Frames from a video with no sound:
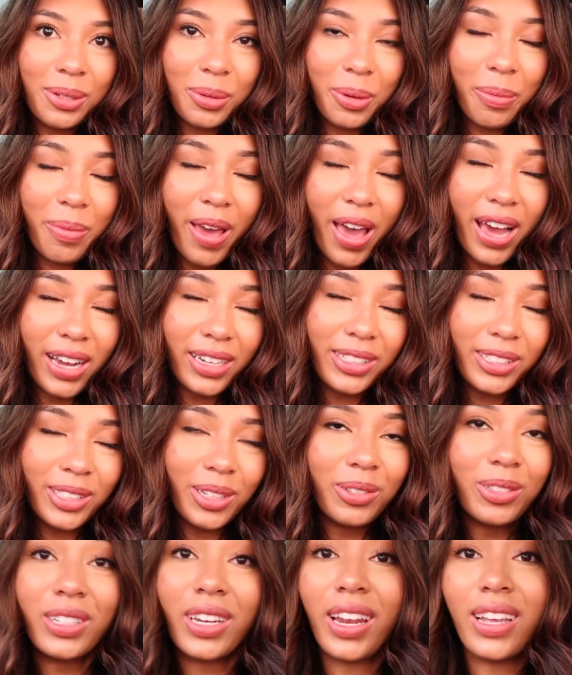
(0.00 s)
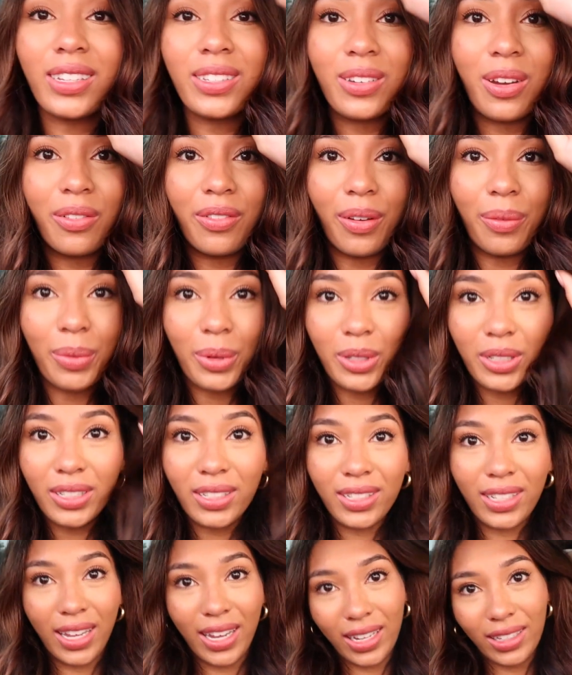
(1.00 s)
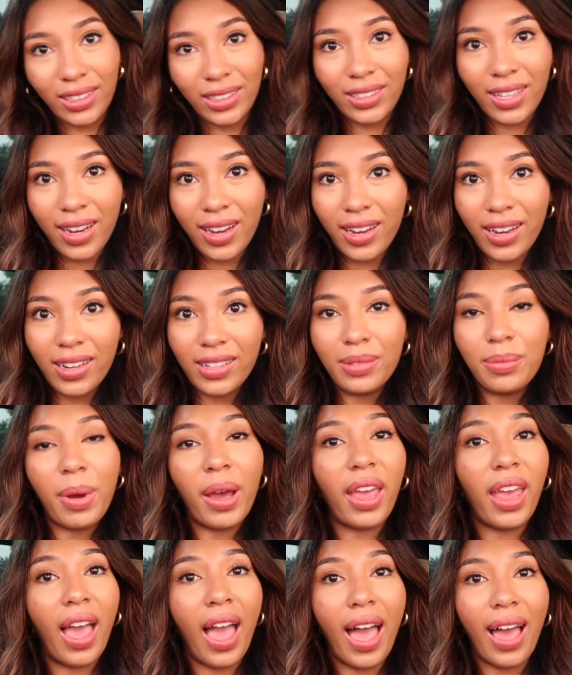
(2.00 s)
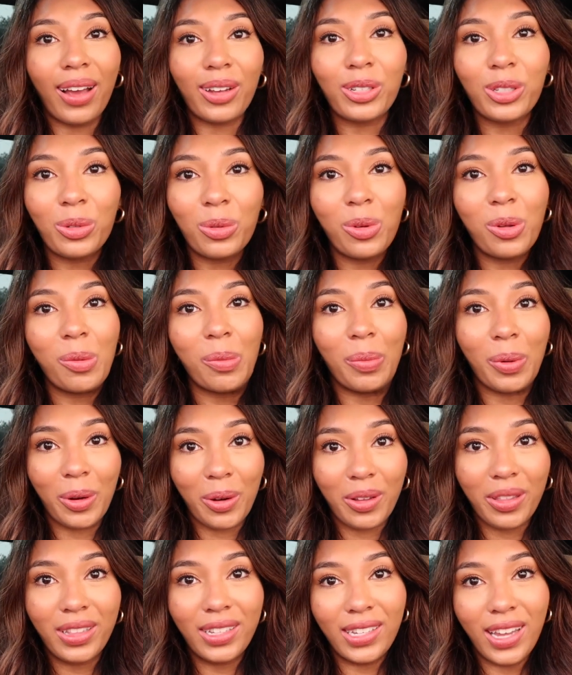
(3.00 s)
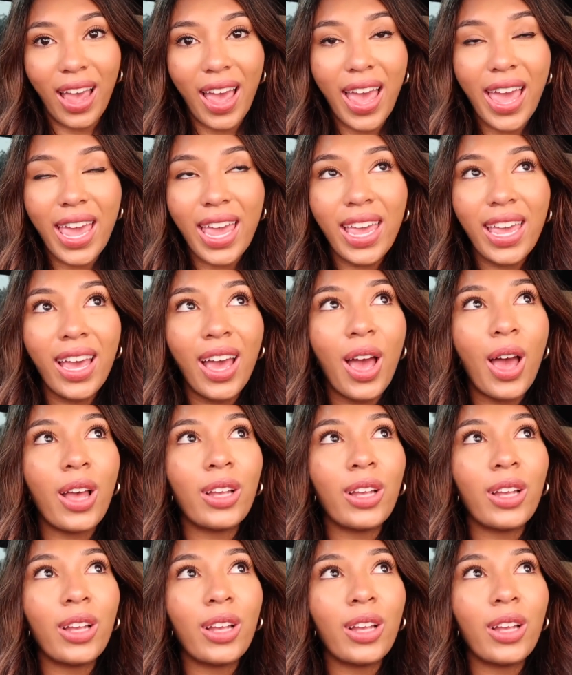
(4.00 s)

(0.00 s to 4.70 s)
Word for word: we're back. So today is November 6th and it is my actual birthday.